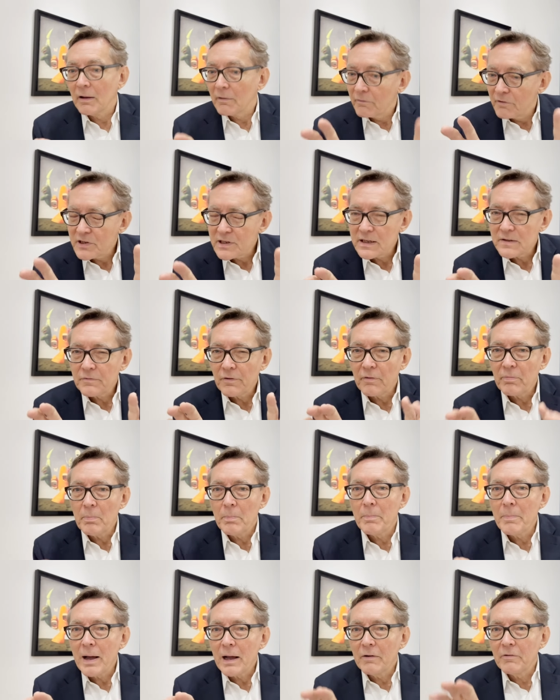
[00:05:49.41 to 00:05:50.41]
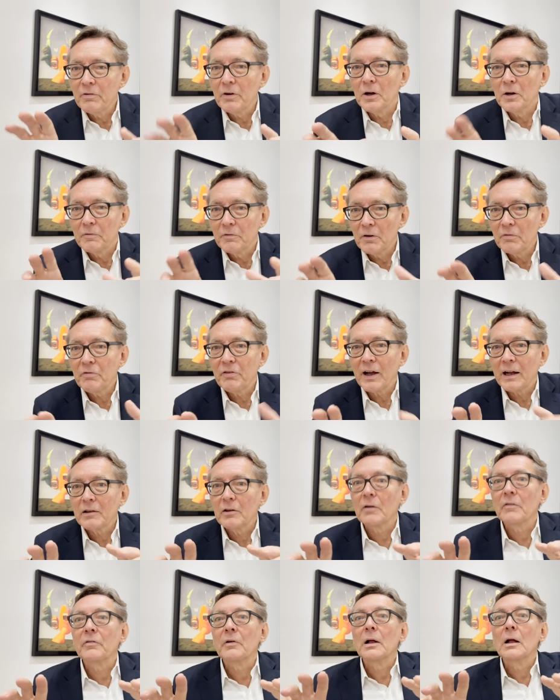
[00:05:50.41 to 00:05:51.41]
This is the, the, the fact
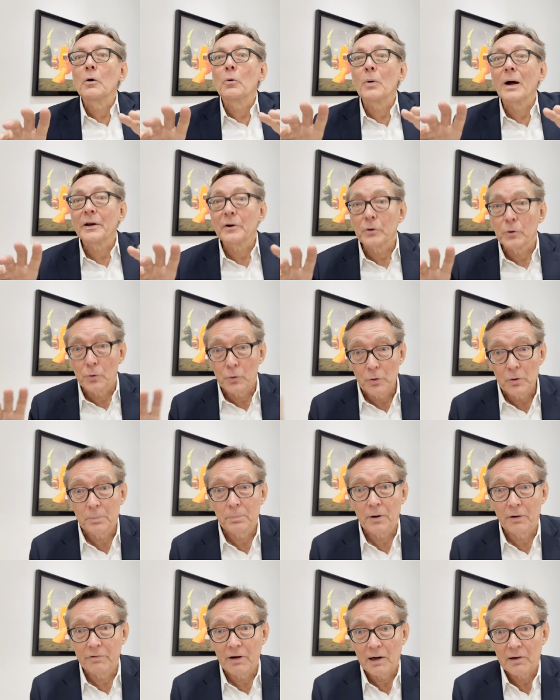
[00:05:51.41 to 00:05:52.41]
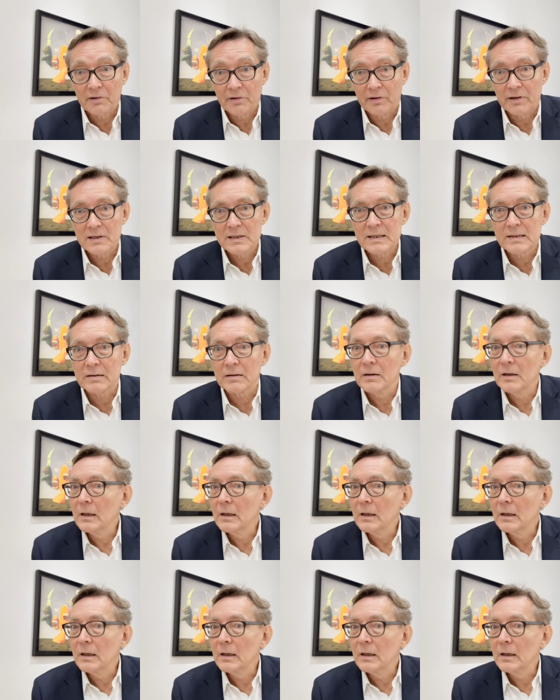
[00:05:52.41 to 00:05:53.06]
of one group of artists.